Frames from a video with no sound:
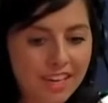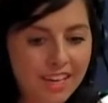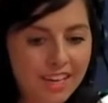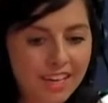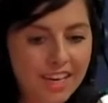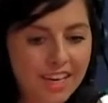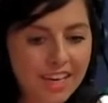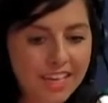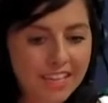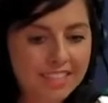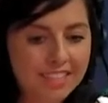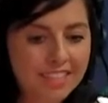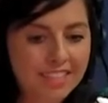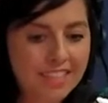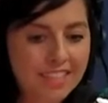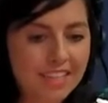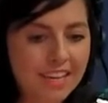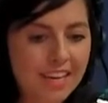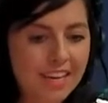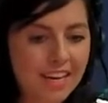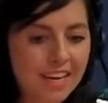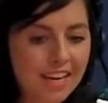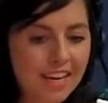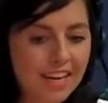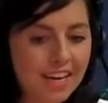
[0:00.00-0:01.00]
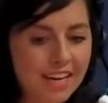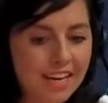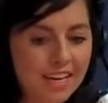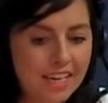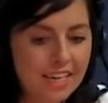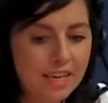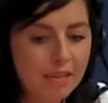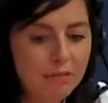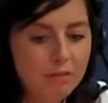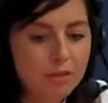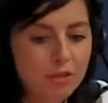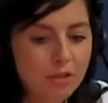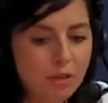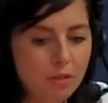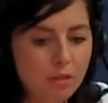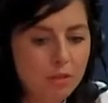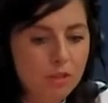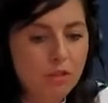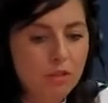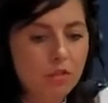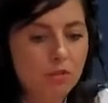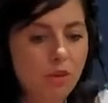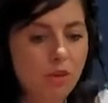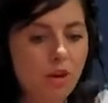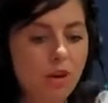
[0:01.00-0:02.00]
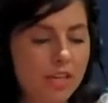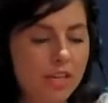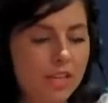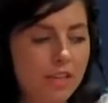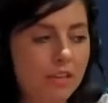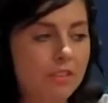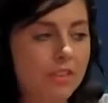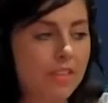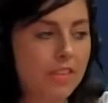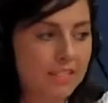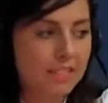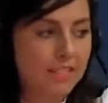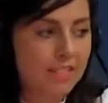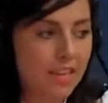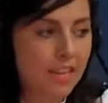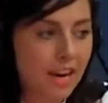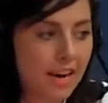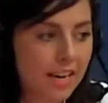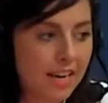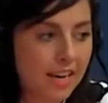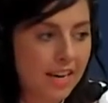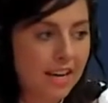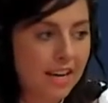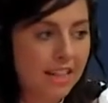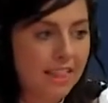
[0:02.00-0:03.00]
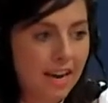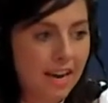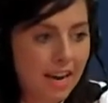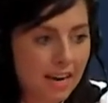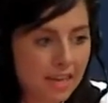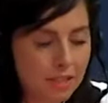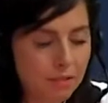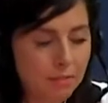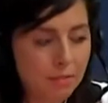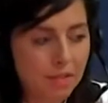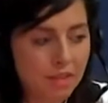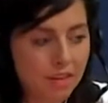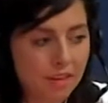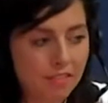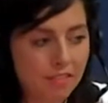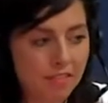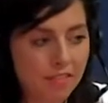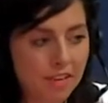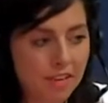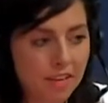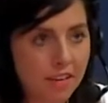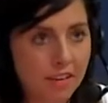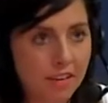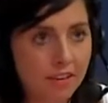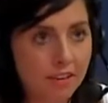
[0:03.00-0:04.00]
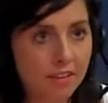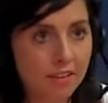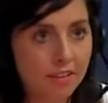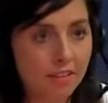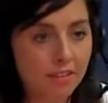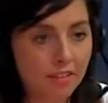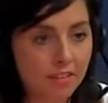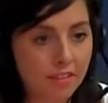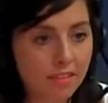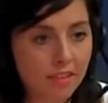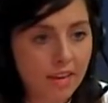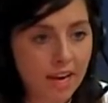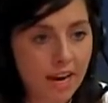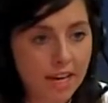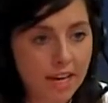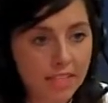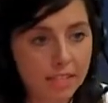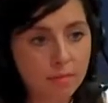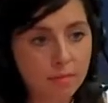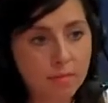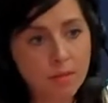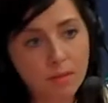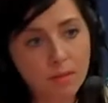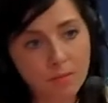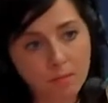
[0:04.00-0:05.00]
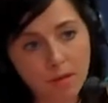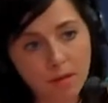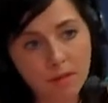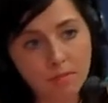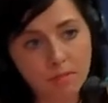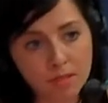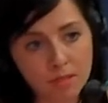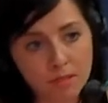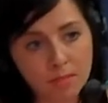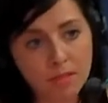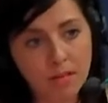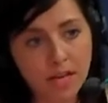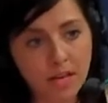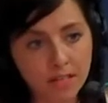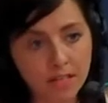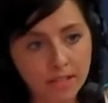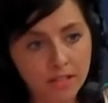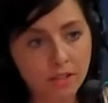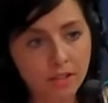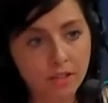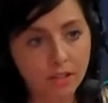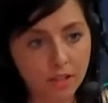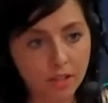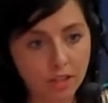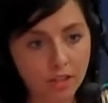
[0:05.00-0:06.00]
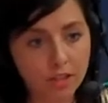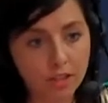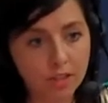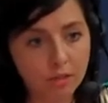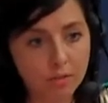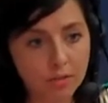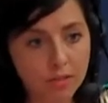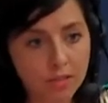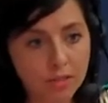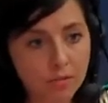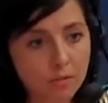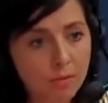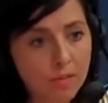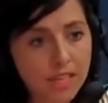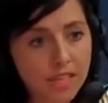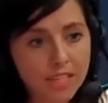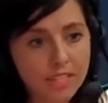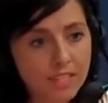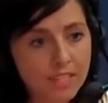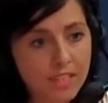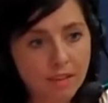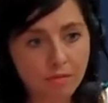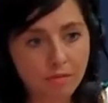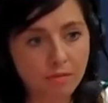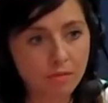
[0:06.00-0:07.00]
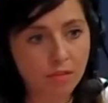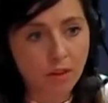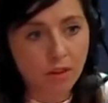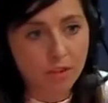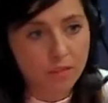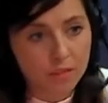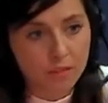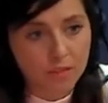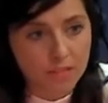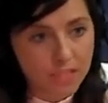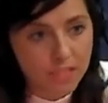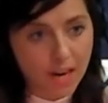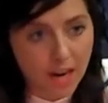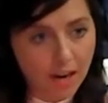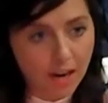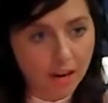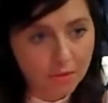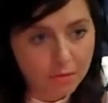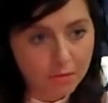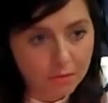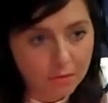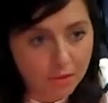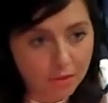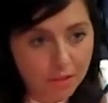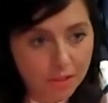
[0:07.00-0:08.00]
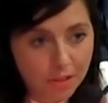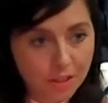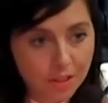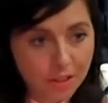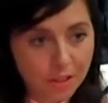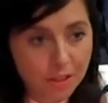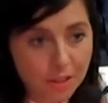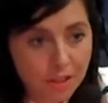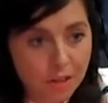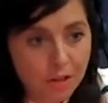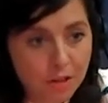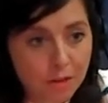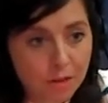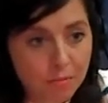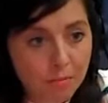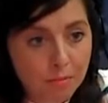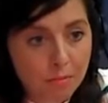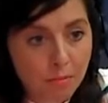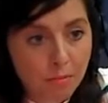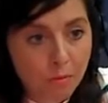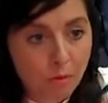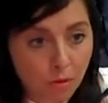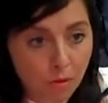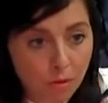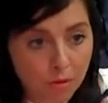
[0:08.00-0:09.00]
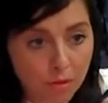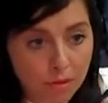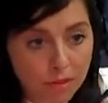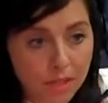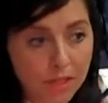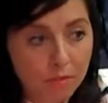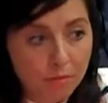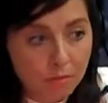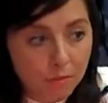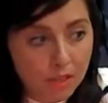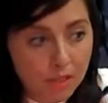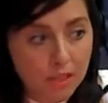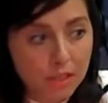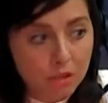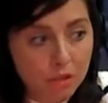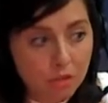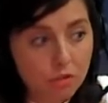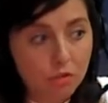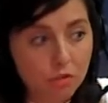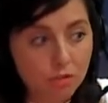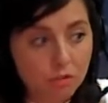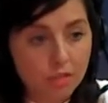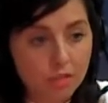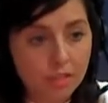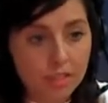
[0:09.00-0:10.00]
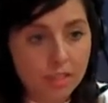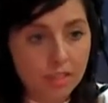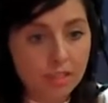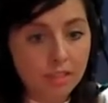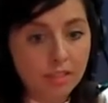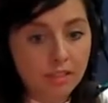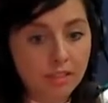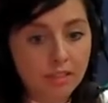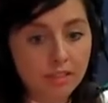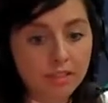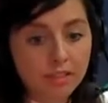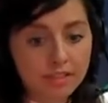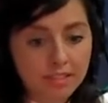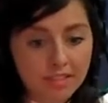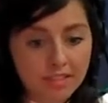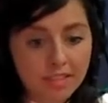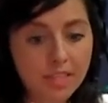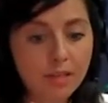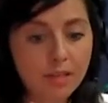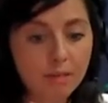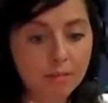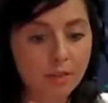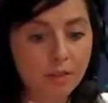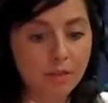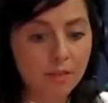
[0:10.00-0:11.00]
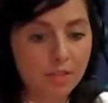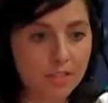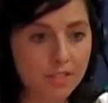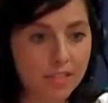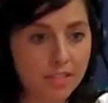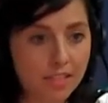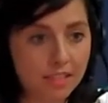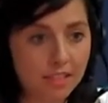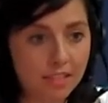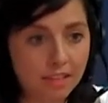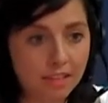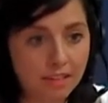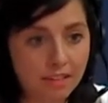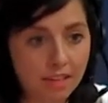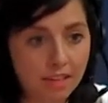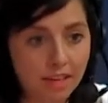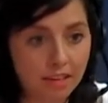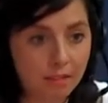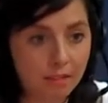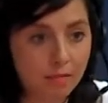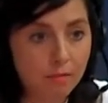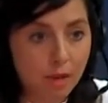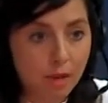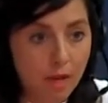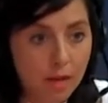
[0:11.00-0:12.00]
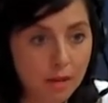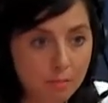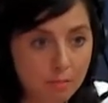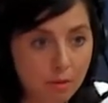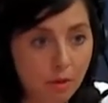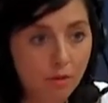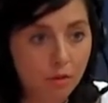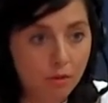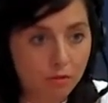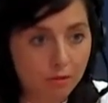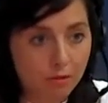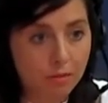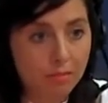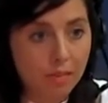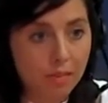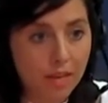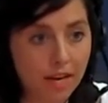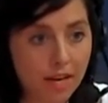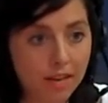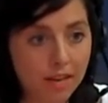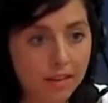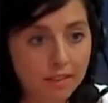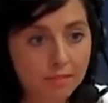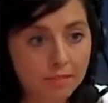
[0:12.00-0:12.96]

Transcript: it's he was always drawing out that side, and that's what I think has to be the premise behind encouragement. We can say false stuff, or we can really truly see a person and and pull from that.